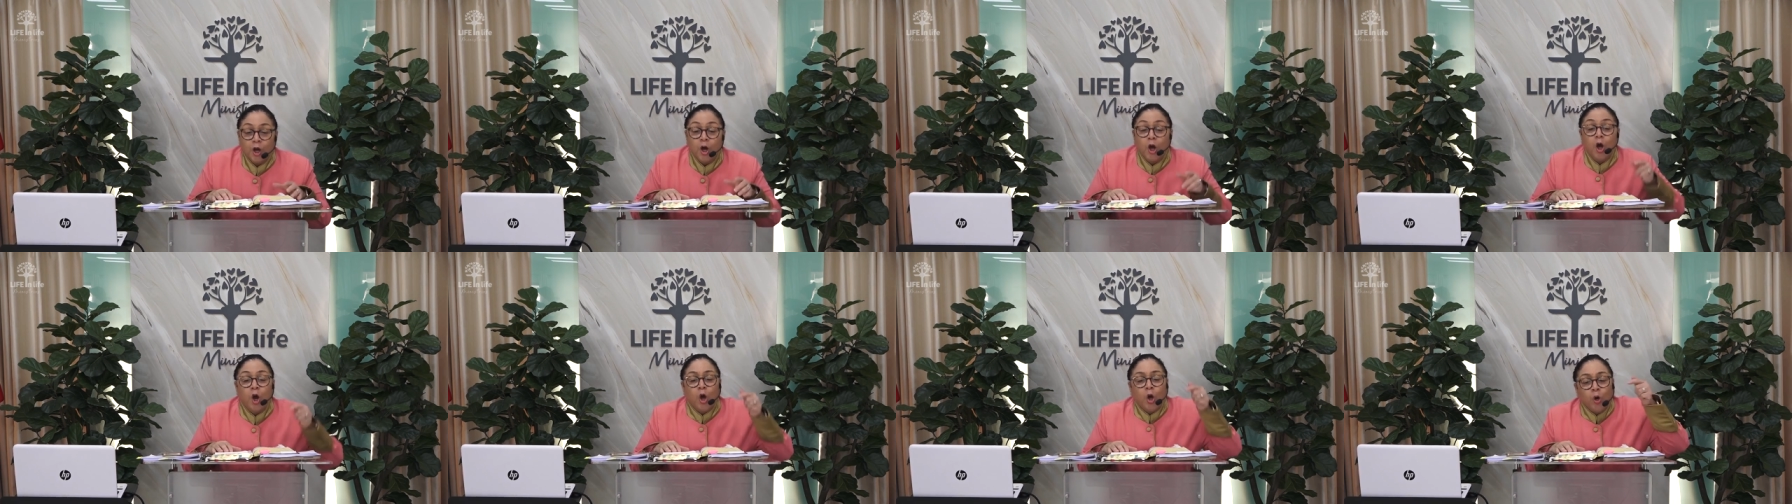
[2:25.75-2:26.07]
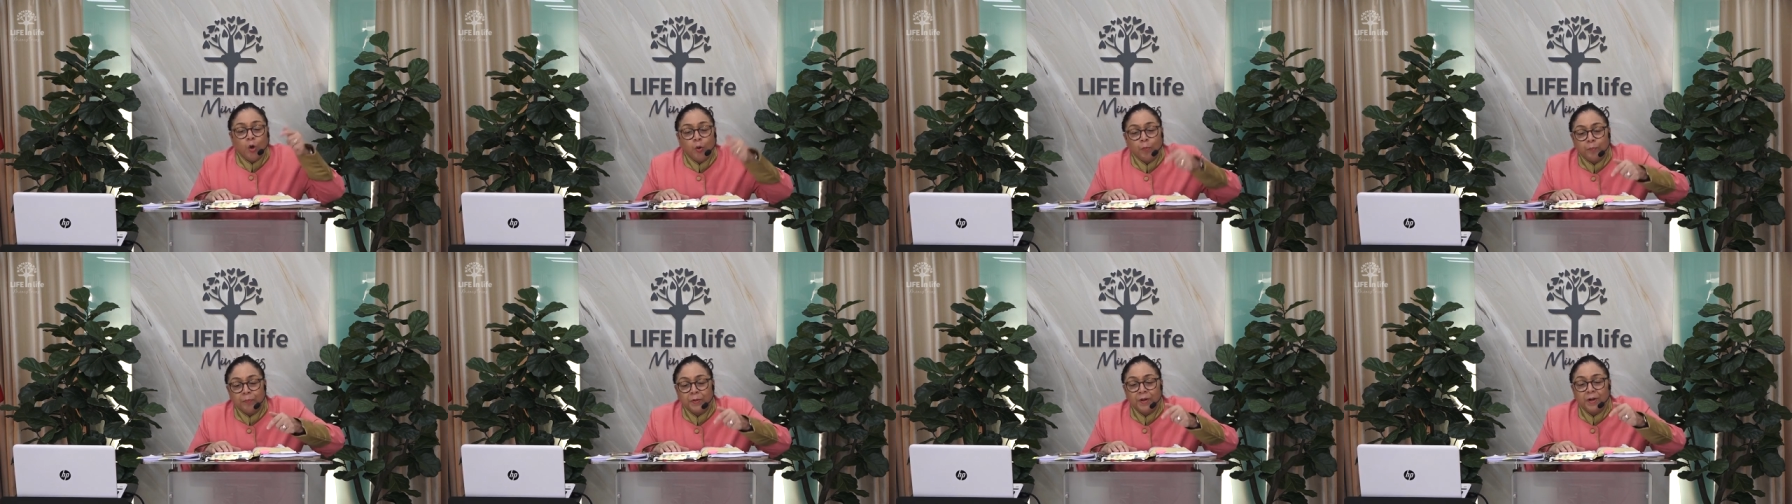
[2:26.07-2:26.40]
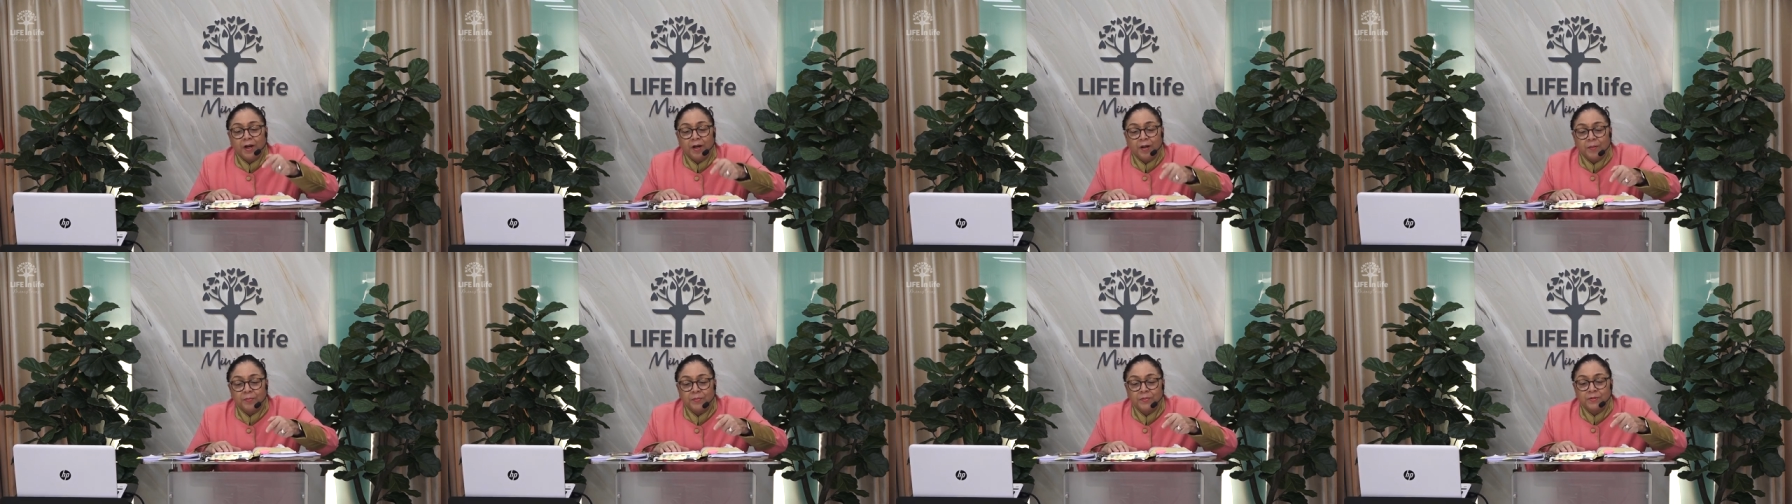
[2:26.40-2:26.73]
hope
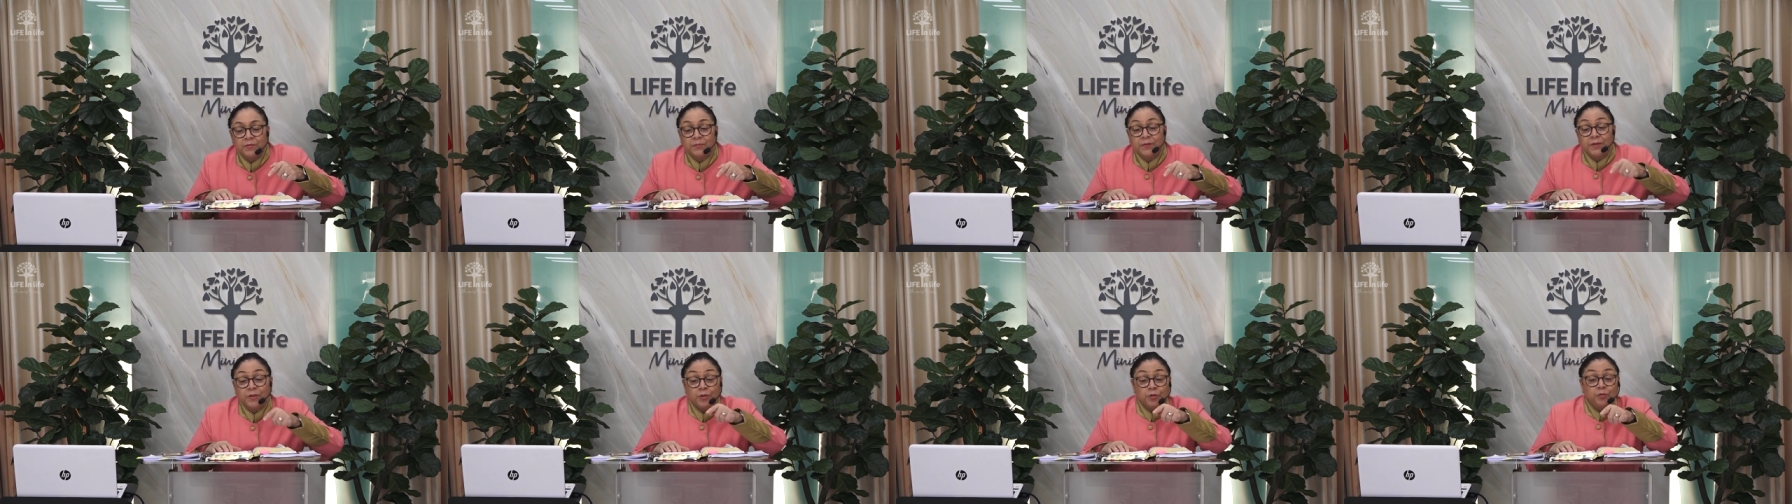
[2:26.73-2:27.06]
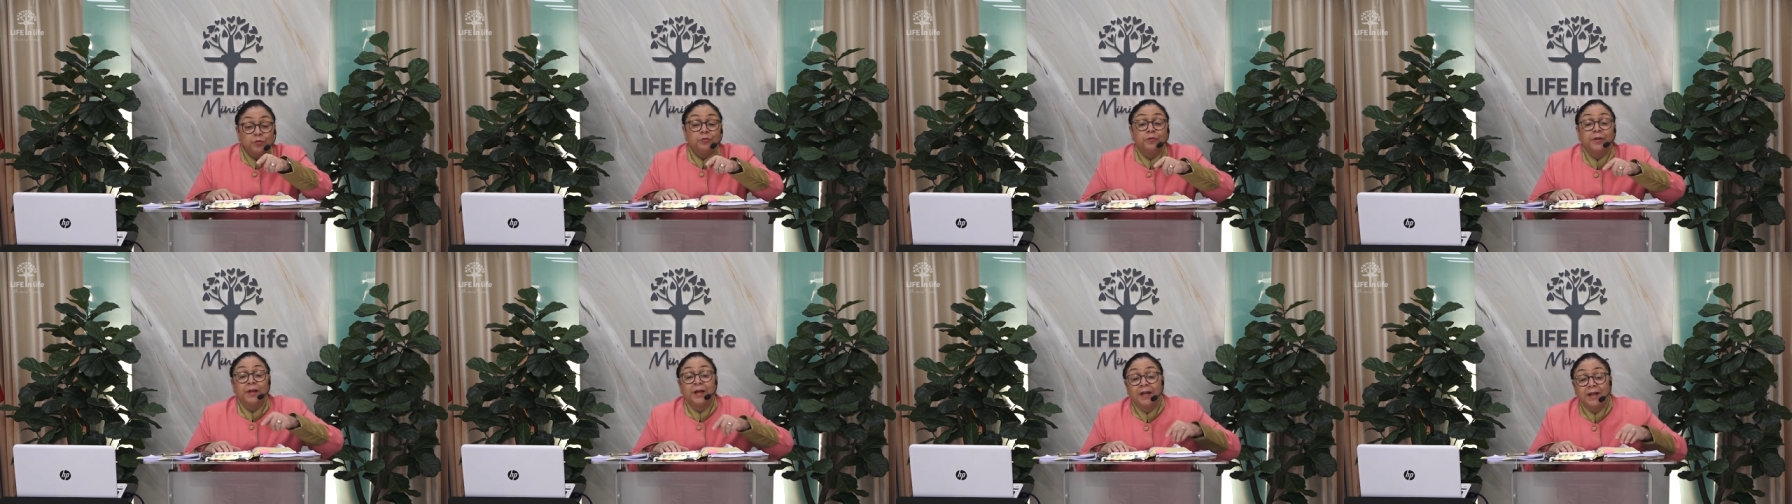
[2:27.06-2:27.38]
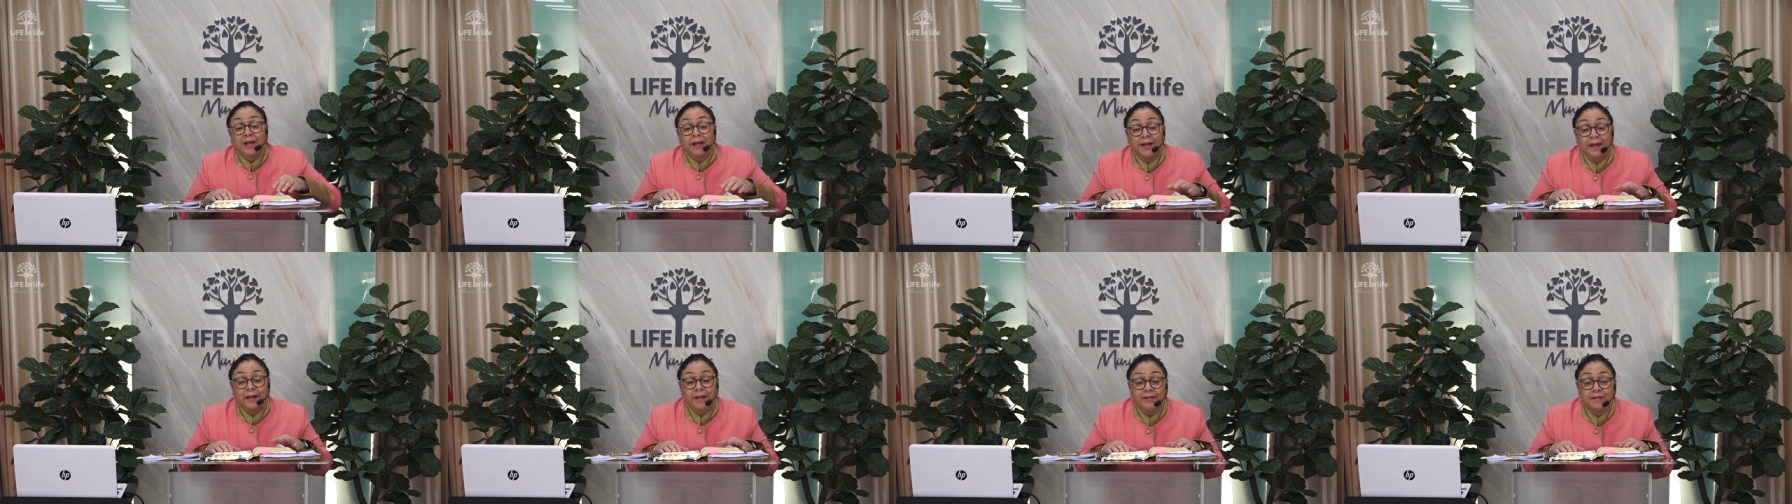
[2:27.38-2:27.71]
comes when you
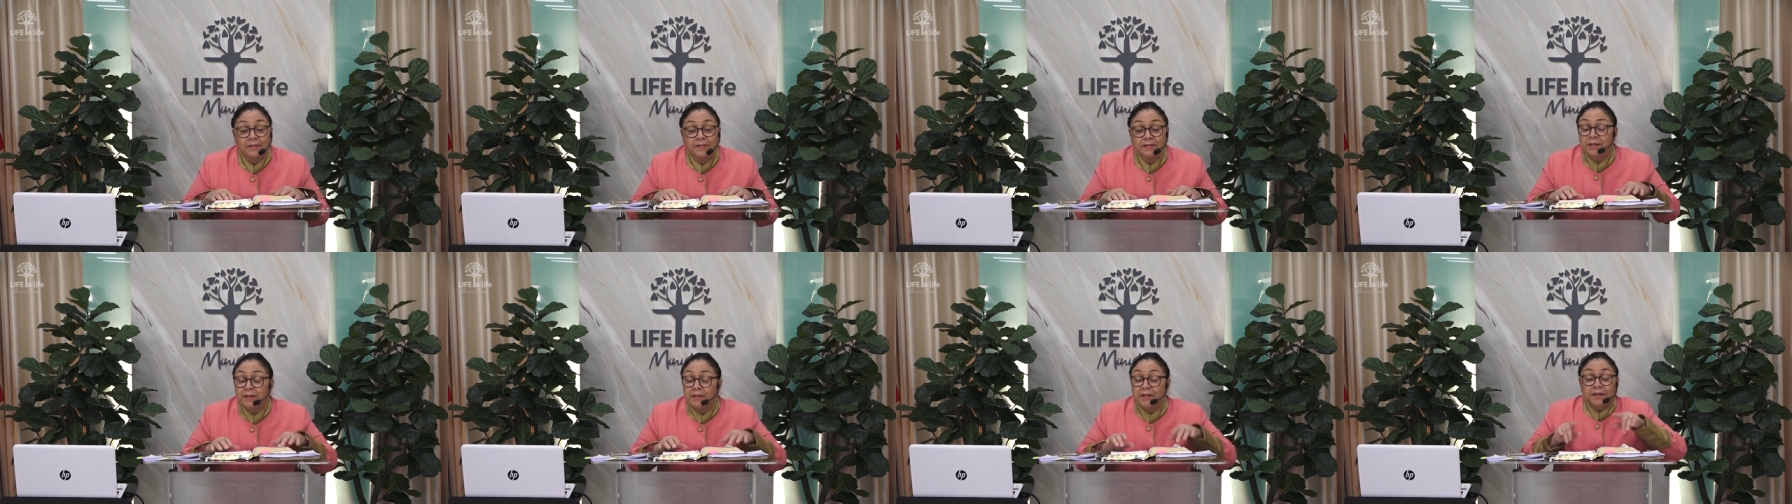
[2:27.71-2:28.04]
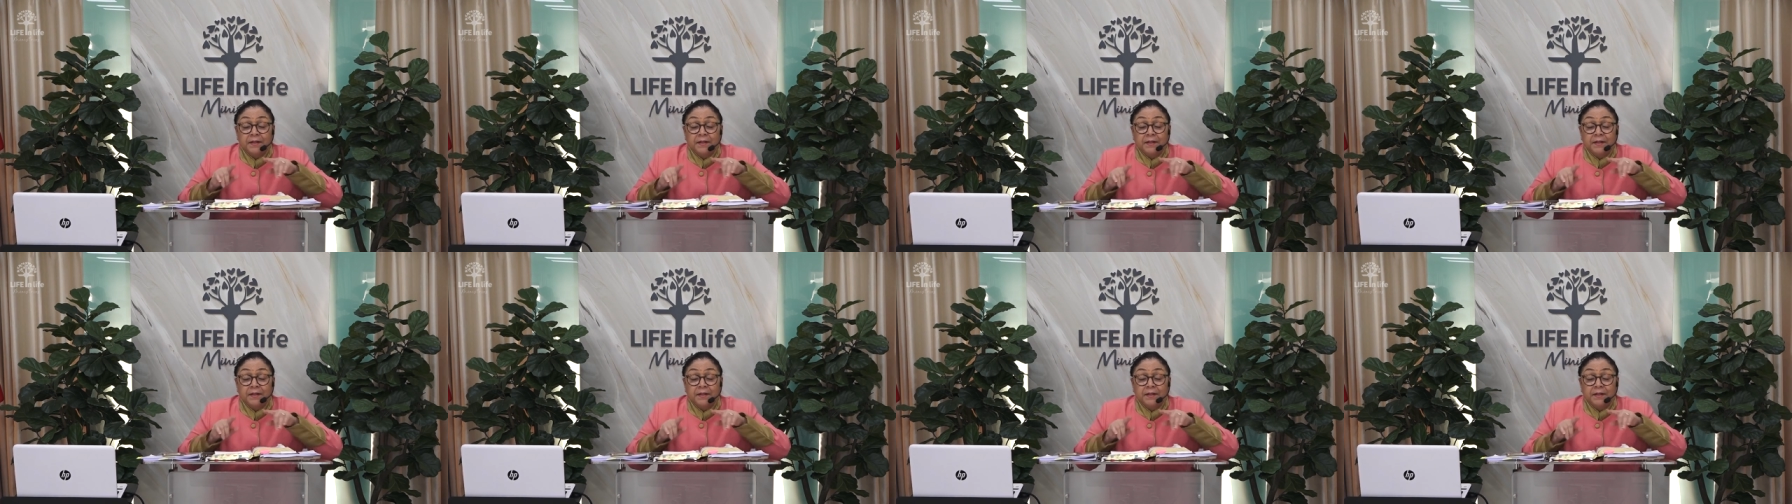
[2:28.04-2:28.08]
realize